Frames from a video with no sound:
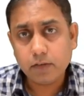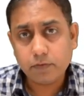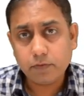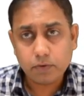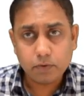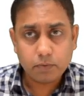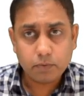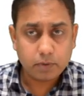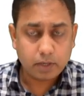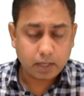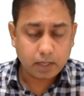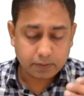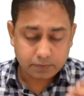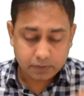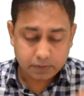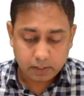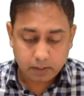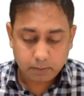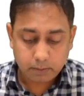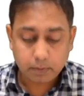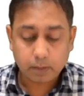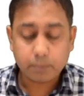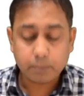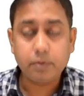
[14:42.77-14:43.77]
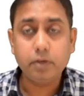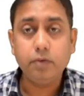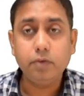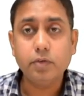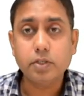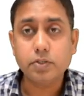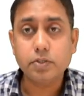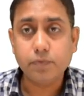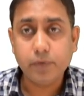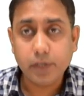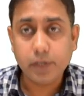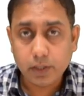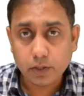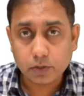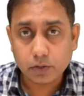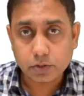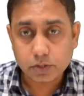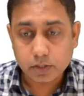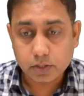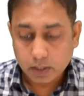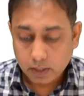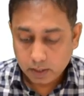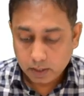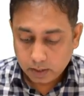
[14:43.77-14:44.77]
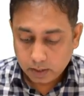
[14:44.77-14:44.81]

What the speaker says: If you would have seen my previous videos,